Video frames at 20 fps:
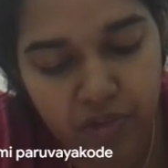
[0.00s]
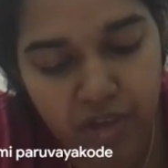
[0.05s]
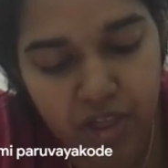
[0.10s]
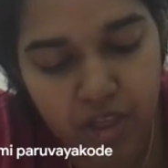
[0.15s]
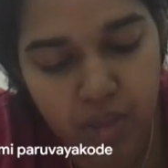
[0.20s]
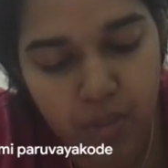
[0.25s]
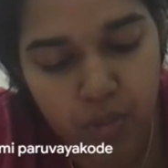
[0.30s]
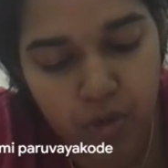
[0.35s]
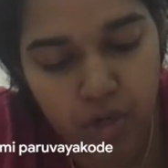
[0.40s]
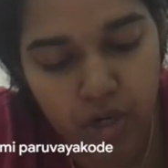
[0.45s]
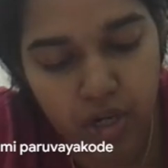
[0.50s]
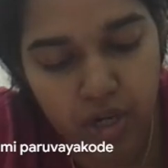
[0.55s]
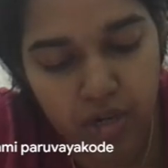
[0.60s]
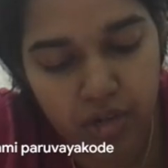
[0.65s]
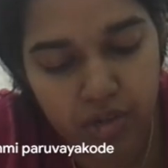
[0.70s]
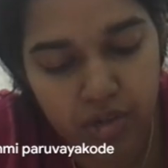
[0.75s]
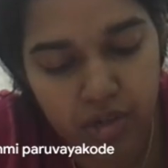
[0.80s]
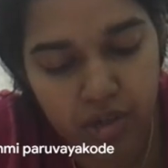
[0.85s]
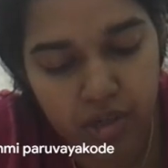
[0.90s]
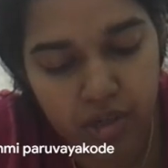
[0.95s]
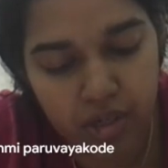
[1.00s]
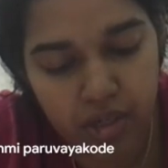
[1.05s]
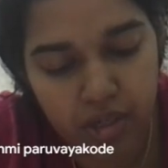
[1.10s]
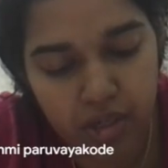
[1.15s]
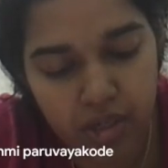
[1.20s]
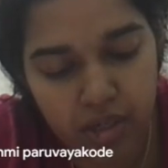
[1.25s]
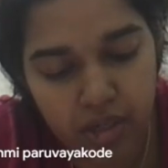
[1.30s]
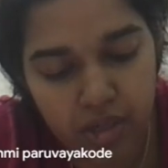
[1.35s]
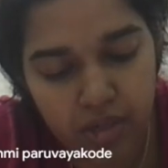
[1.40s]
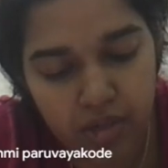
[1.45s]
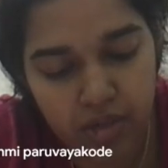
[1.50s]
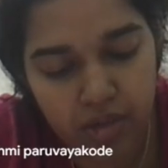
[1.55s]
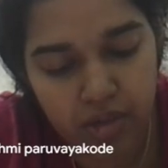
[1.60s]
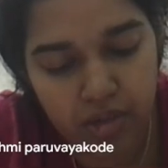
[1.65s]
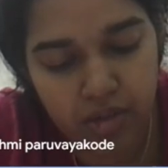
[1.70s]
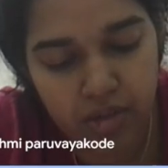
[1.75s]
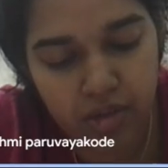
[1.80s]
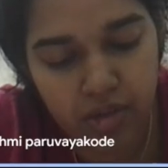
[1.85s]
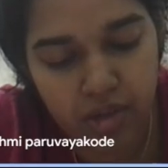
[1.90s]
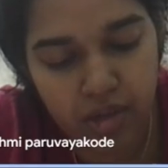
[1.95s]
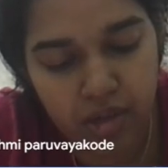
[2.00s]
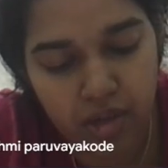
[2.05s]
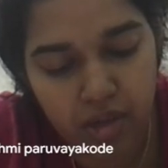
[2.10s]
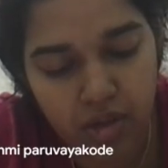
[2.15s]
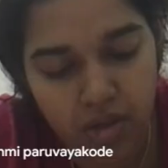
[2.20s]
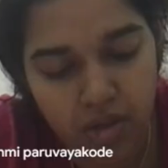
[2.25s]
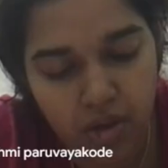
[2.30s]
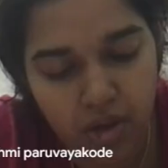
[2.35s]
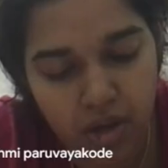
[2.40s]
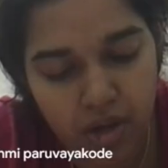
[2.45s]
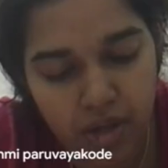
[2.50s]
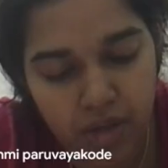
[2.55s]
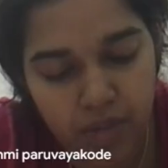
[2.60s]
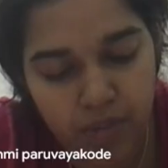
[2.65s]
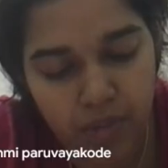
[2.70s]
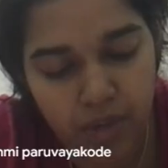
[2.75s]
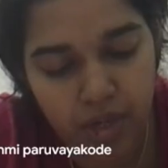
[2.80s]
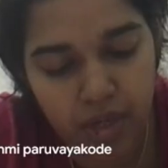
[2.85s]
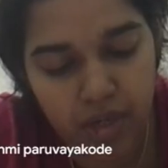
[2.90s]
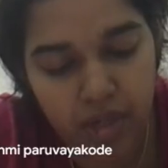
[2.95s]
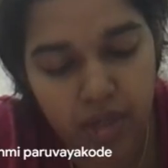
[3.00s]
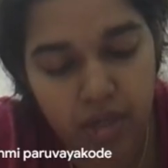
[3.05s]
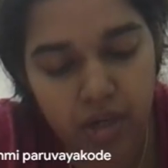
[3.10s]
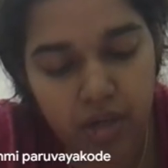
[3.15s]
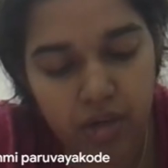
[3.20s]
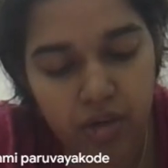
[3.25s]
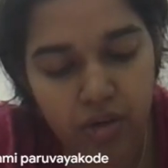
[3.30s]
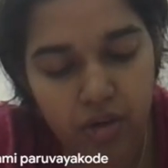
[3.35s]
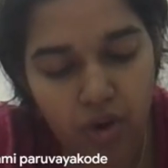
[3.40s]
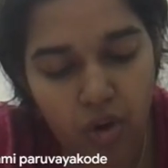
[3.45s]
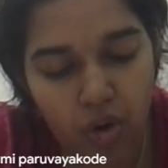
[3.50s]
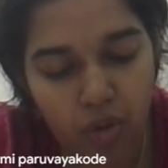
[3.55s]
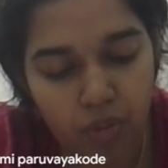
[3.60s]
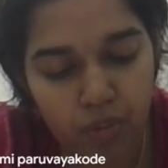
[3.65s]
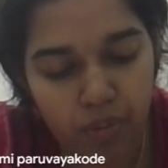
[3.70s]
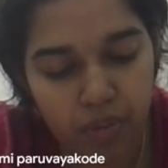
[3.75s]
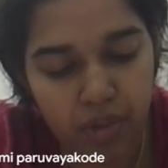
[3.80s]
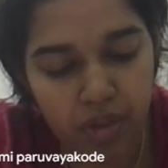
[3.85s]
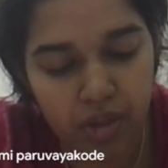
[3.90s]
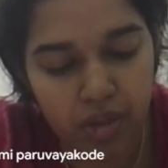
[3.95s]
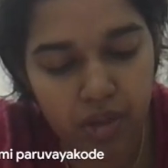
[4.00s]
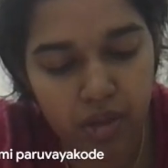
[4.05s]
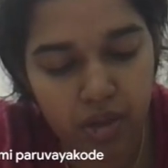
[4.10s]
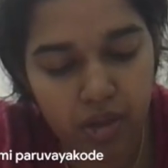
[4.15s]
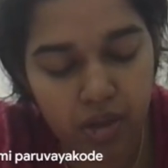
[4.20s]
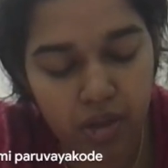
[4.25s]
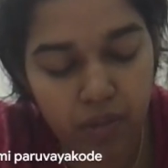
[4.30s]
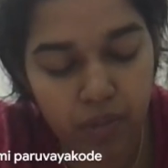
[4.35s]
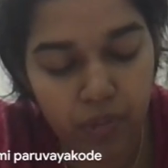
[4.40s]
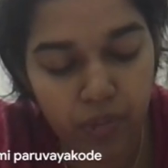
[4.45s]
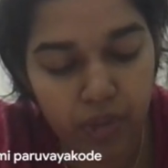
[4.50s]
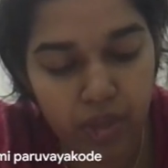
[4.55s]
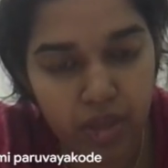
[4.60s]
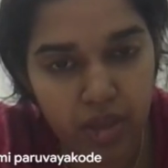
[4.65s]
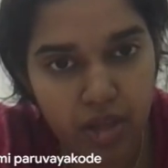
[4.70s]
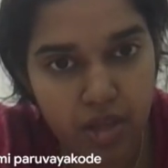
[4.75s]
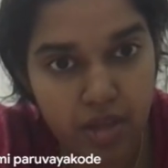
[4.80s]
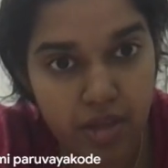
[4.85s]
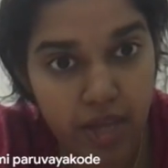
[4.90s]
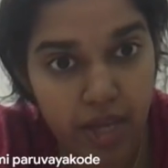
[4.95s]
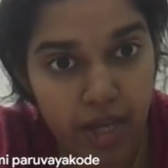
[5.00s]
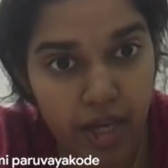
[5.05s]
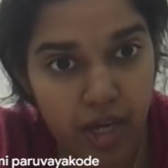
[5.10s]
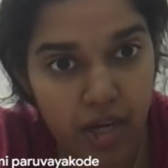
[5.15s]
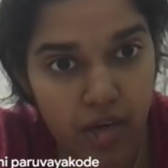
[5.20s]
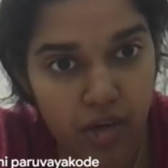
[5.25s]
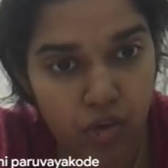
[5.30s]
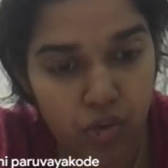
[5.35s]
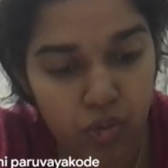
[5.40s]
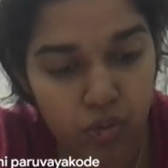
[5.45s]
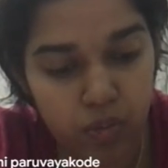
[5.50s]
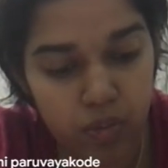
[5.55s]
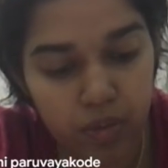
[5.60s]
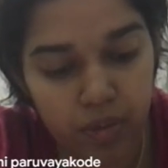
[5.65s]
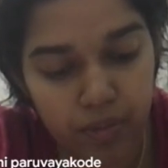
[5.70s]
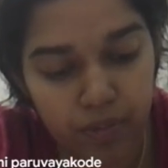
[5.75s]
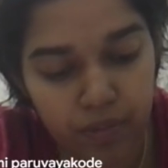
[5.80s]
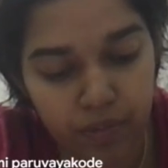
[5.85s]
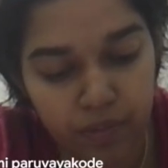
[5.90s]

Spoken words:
when the potential decreases, you are expecting a drop in the second loop.